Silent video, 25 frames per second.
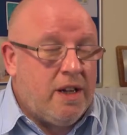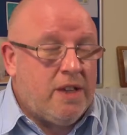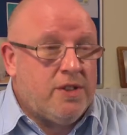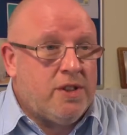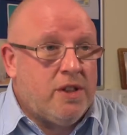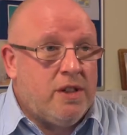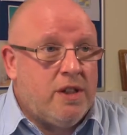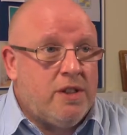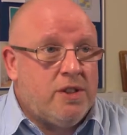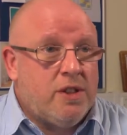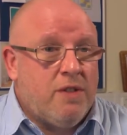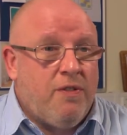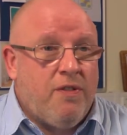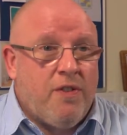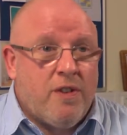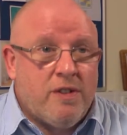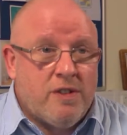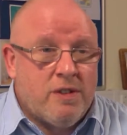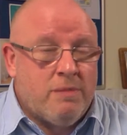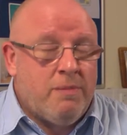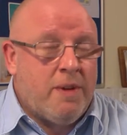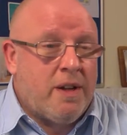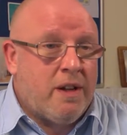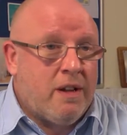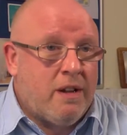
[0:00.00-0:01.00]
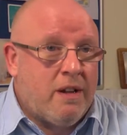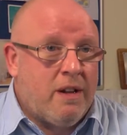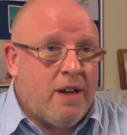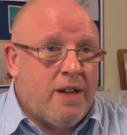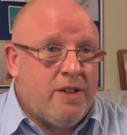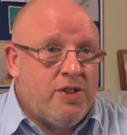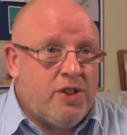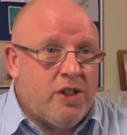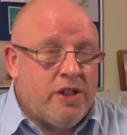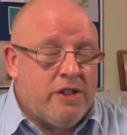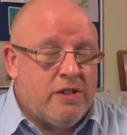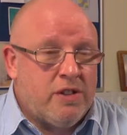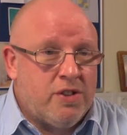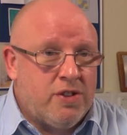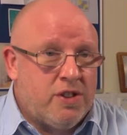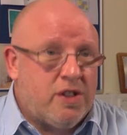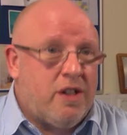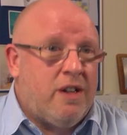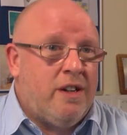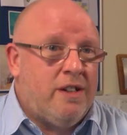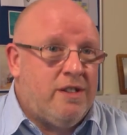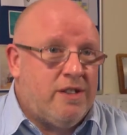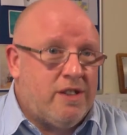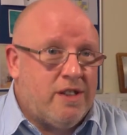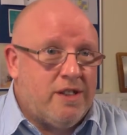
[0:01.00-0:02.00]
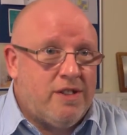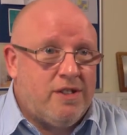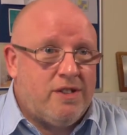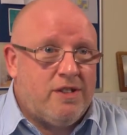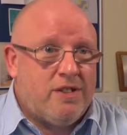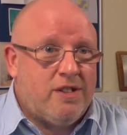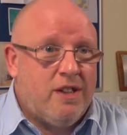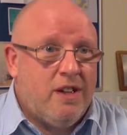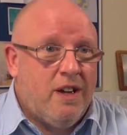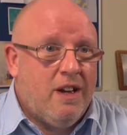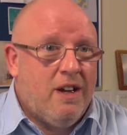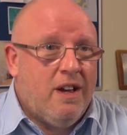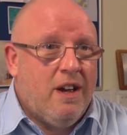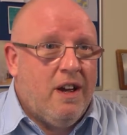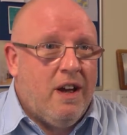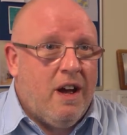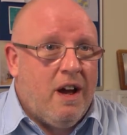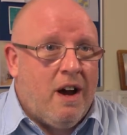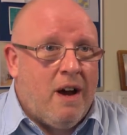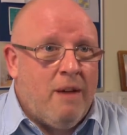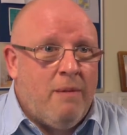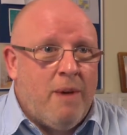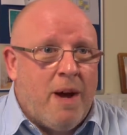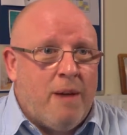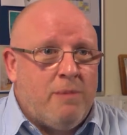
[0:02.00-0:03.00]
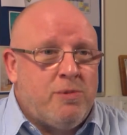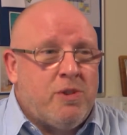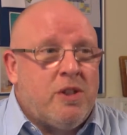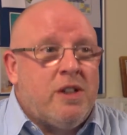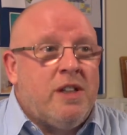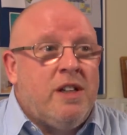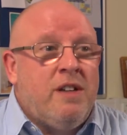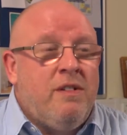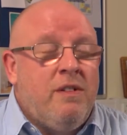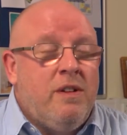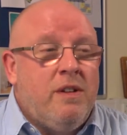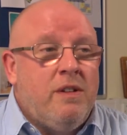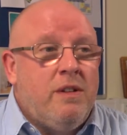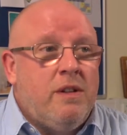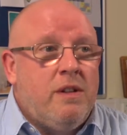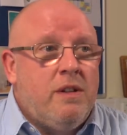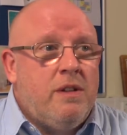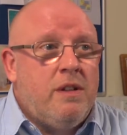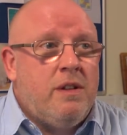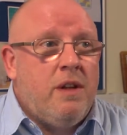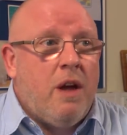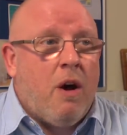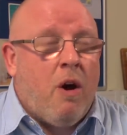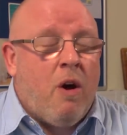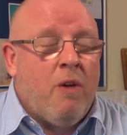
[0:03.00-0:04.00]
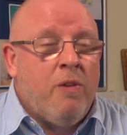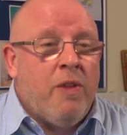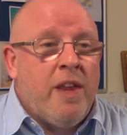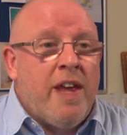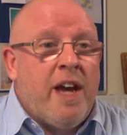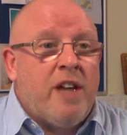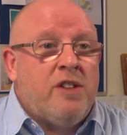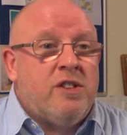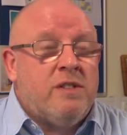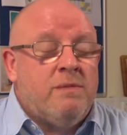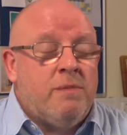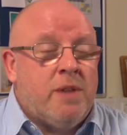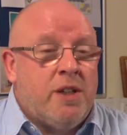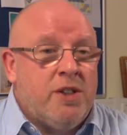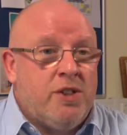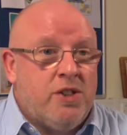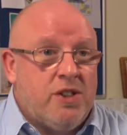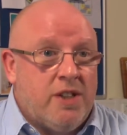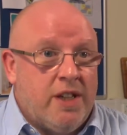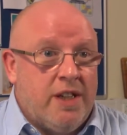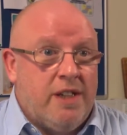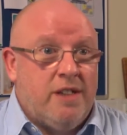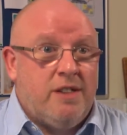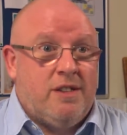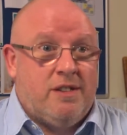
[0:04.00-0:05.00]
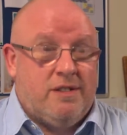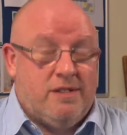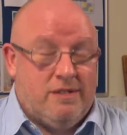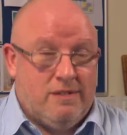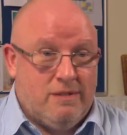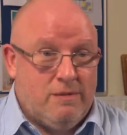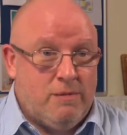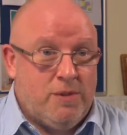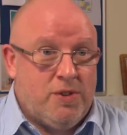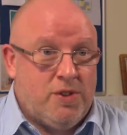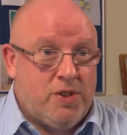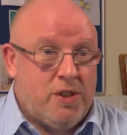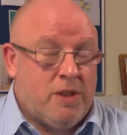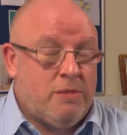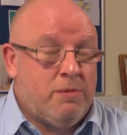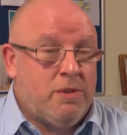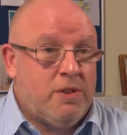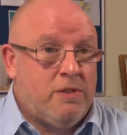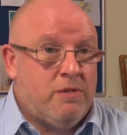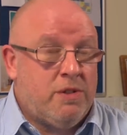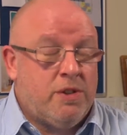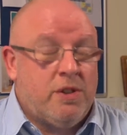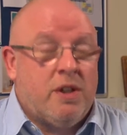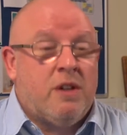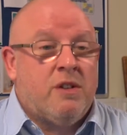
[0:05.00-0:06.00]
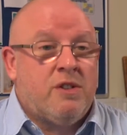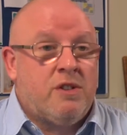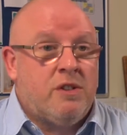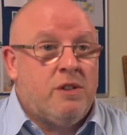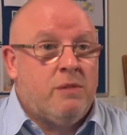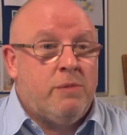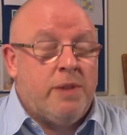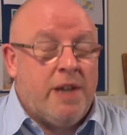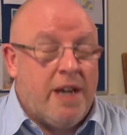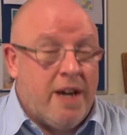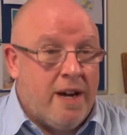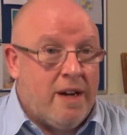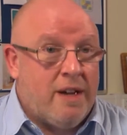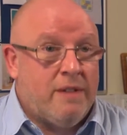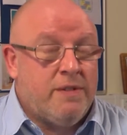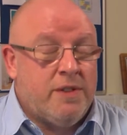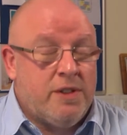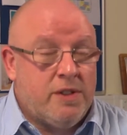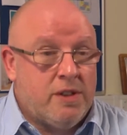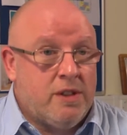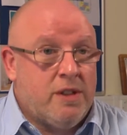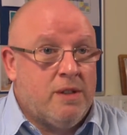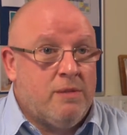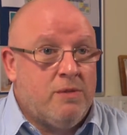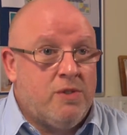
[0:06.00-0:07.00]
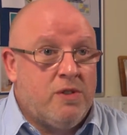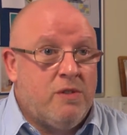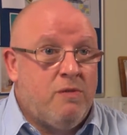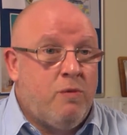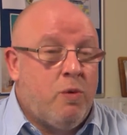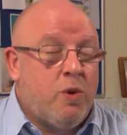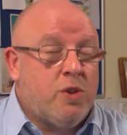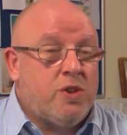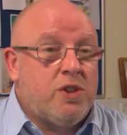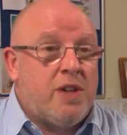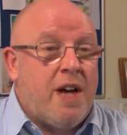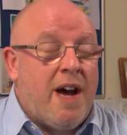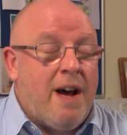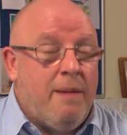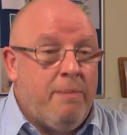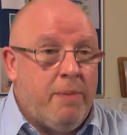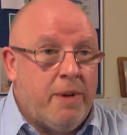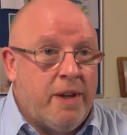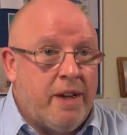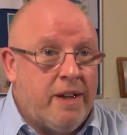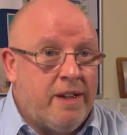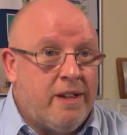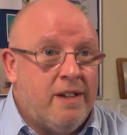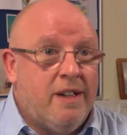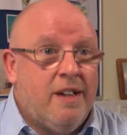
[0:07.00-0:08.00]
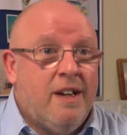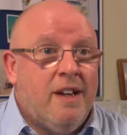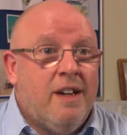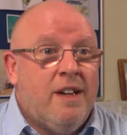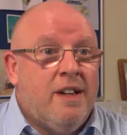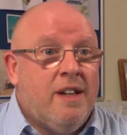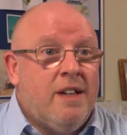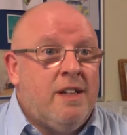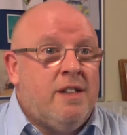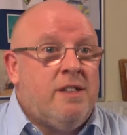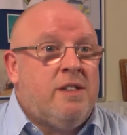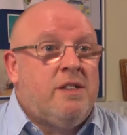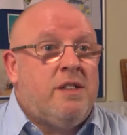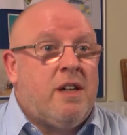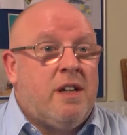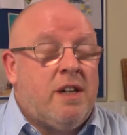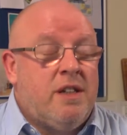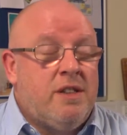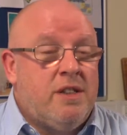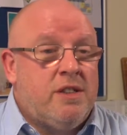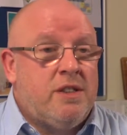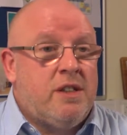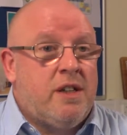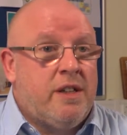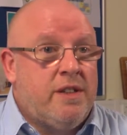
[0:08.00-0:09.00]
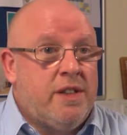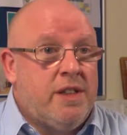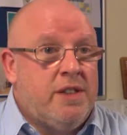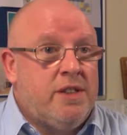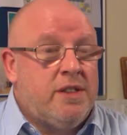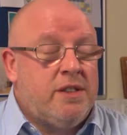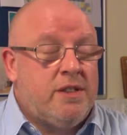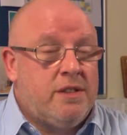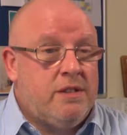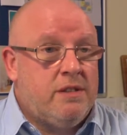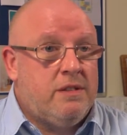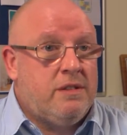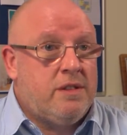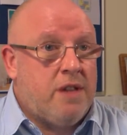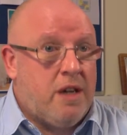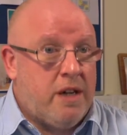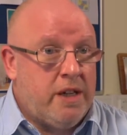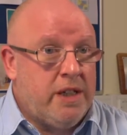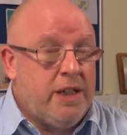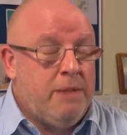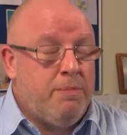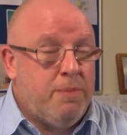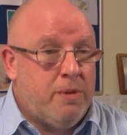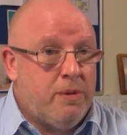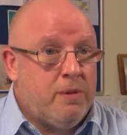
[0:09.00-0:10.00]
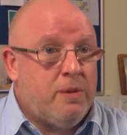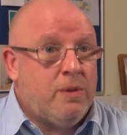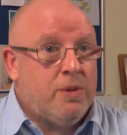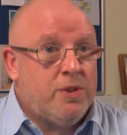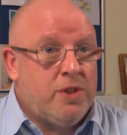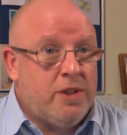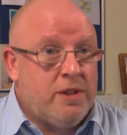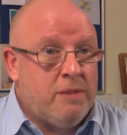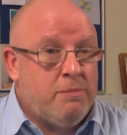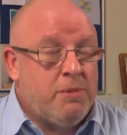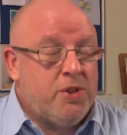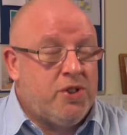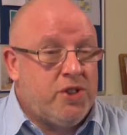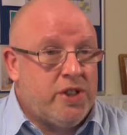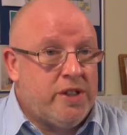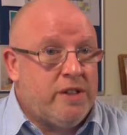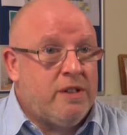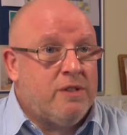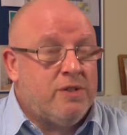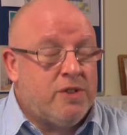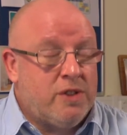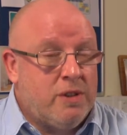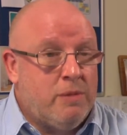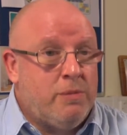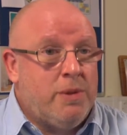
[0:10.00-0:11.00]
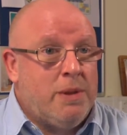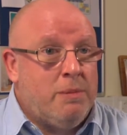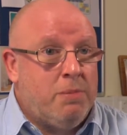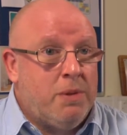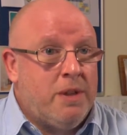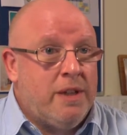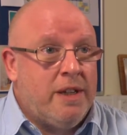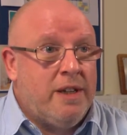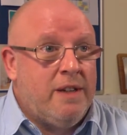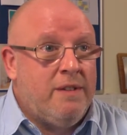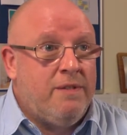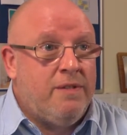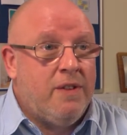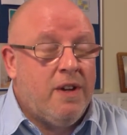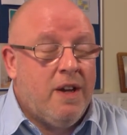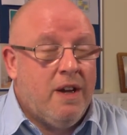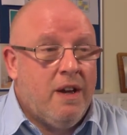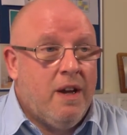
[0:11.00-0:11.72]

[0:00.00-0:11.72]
as a, as a fundamental engineering scientist, I'm absolutely on the edge of my seat with some of the results that we have in terms of what's happening inside these tiny pores in the materials that we believe,